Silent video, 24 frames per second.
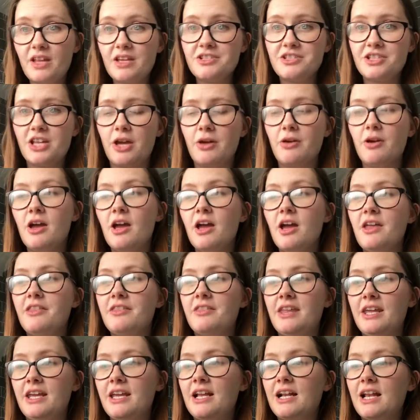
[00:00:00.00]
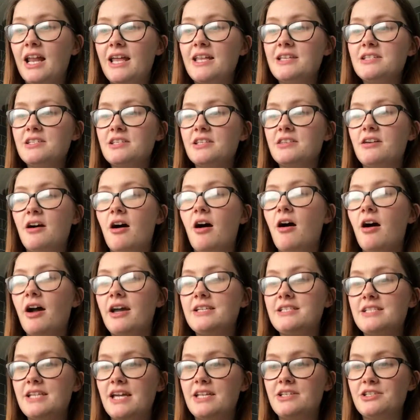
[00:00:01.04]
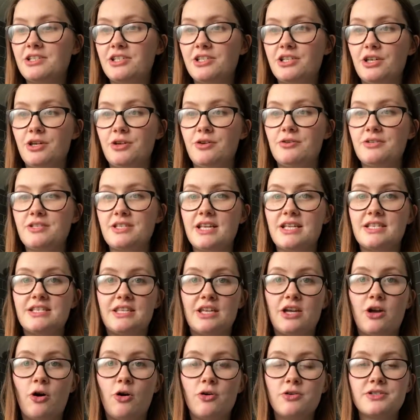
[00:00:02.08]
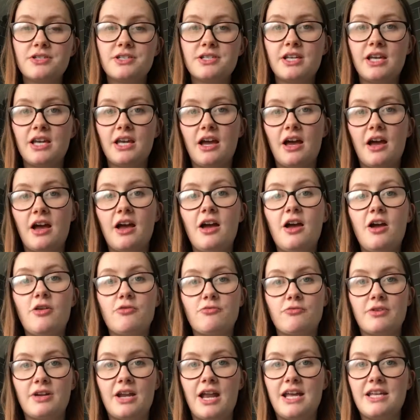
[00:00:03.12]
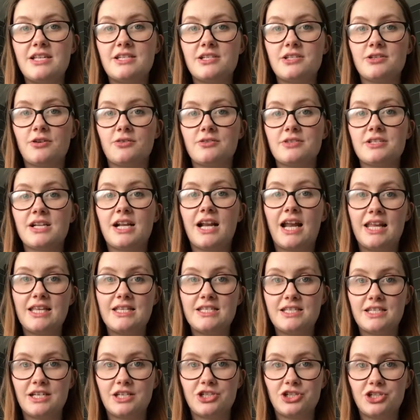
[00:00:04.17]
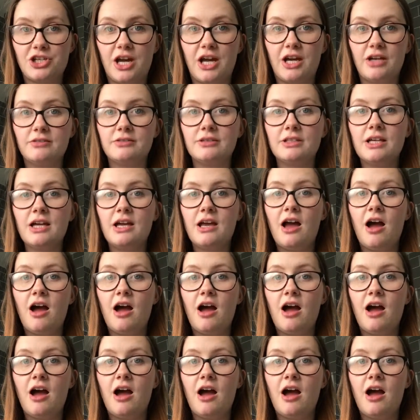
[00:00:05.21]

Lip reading: So the cleanser that I tend to use is the Oskia Renaissance Cleansing Gel.